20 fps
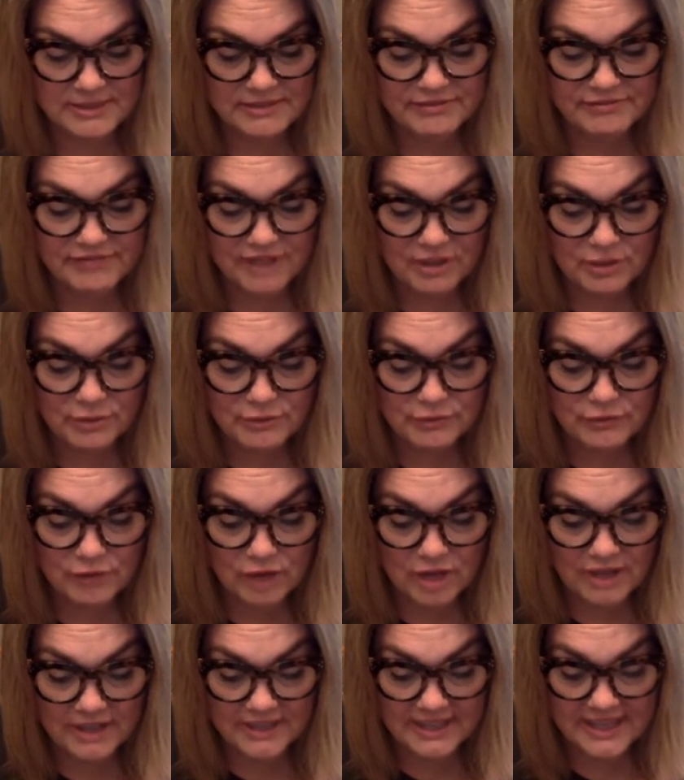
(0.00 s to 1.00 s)
and followed
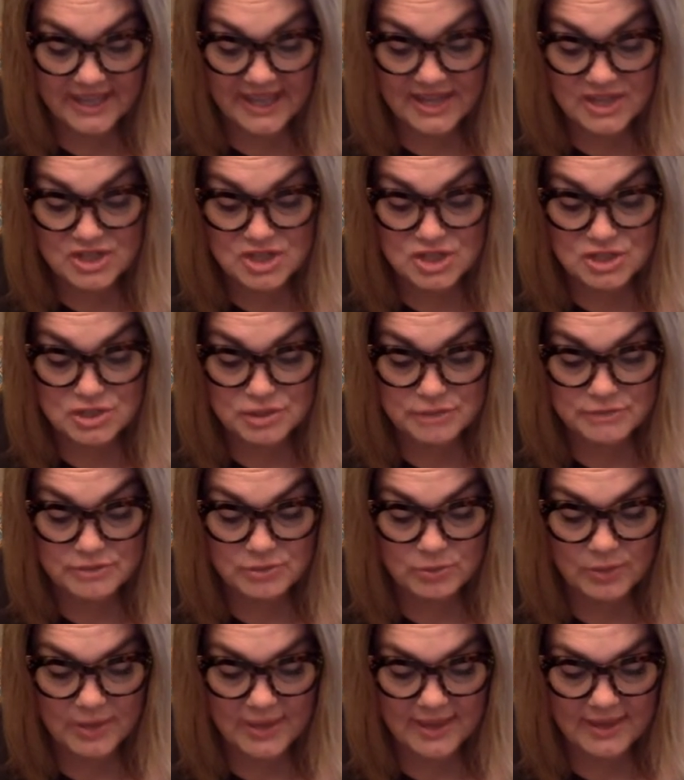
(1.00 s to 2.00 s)
Veronica as she zoomed
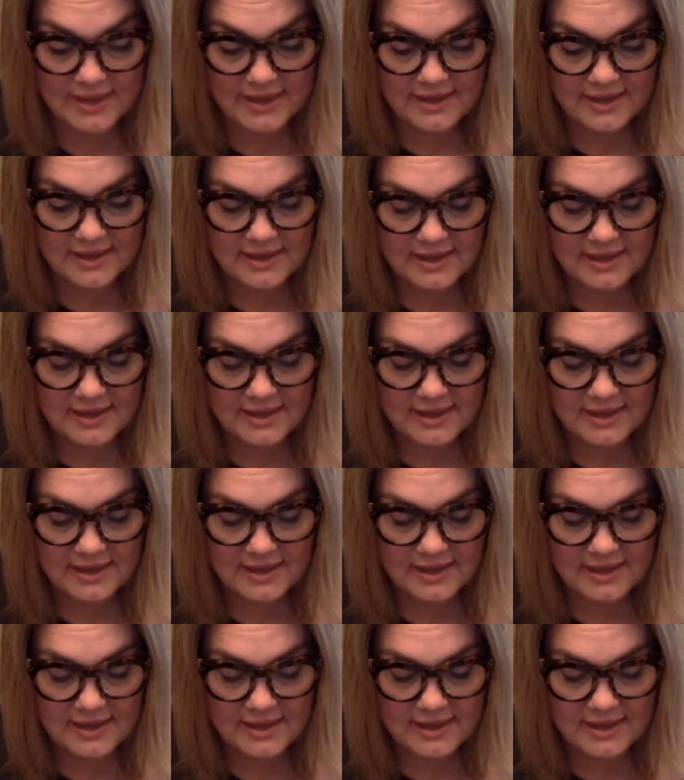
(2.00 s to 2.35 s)
away.